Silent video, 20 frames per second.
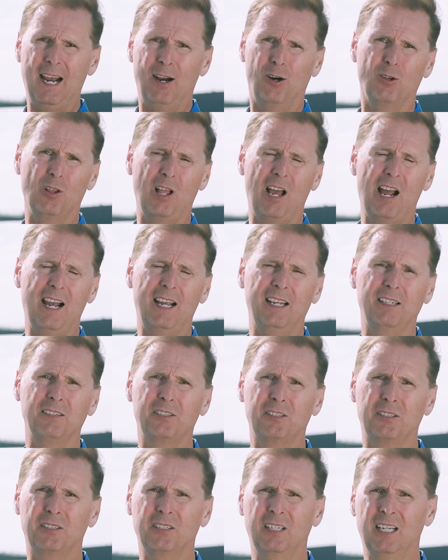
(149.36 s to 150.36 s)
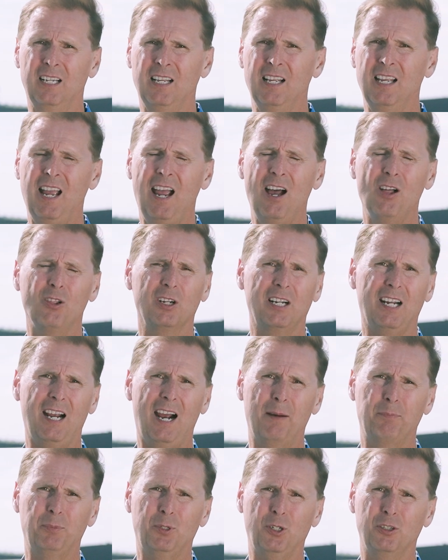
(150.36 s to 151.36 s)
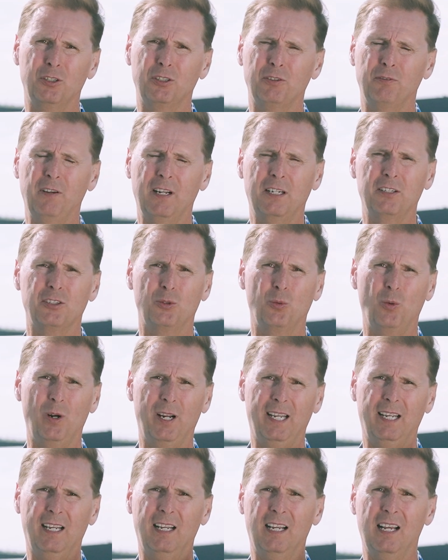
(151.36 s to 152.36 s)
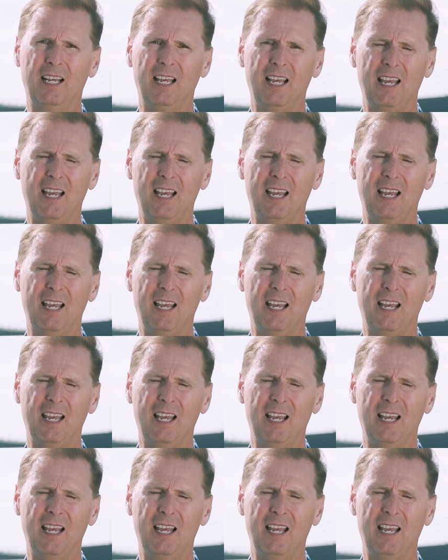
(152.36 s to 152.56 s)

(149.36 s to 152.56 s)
airlines, helicopters, fixed wing,